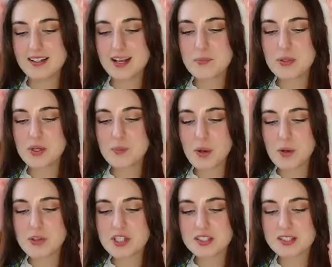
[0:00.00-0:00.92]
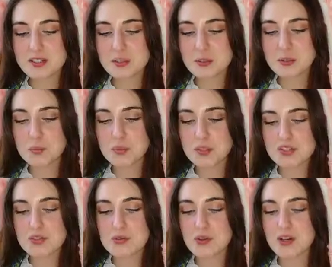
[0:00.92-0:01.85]
A promotion at the local
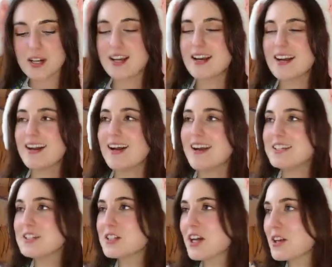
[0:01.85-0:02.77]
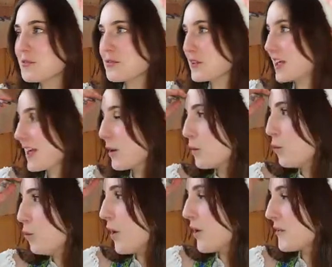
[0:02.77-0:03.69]
bookstore. And you got it for like
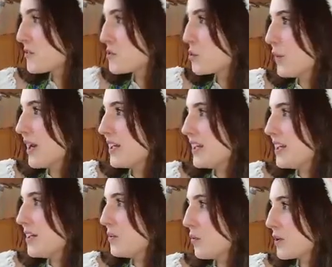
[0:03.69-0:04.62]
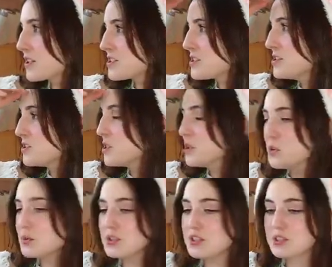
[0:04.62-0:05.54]
120 or
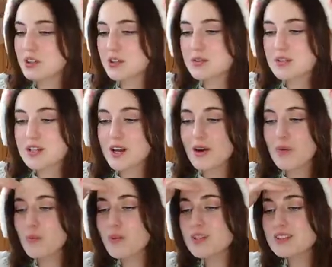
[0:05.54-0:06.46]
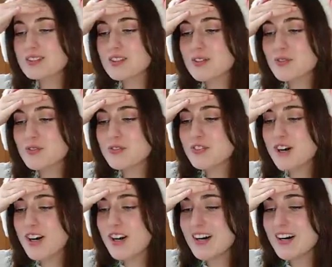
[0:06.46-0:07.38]
2 euros? What the
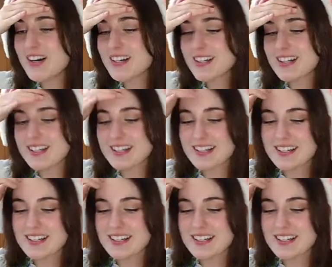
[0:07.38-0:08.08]
fuck?